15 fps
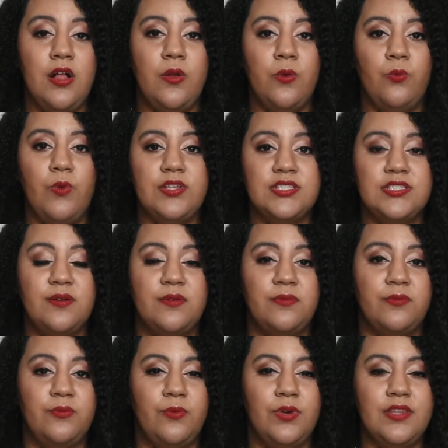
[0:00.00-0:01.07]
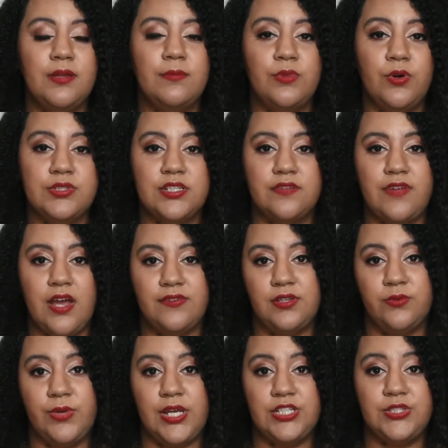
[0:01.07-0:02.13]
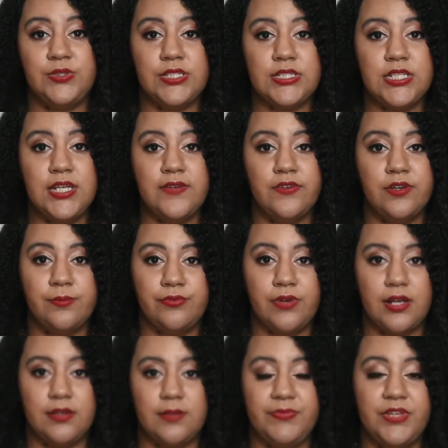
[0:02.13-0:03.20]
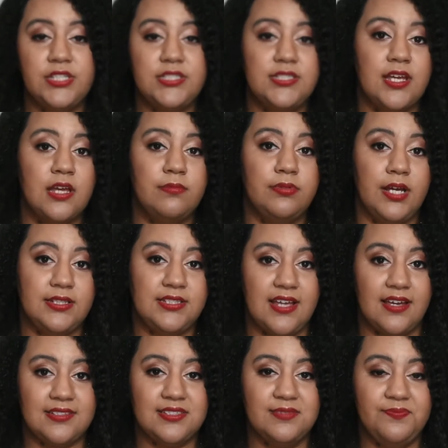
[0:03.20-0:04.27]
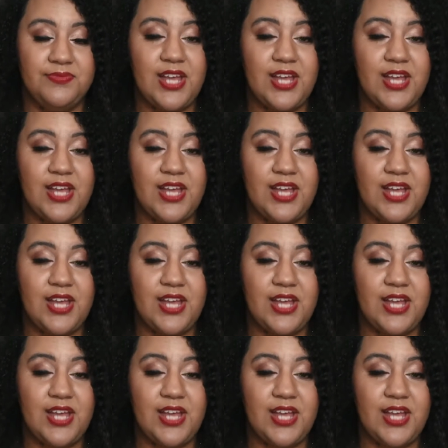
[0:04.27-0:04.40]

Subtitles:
one of the most effective ways to see if you're pregnant is to take a blood test.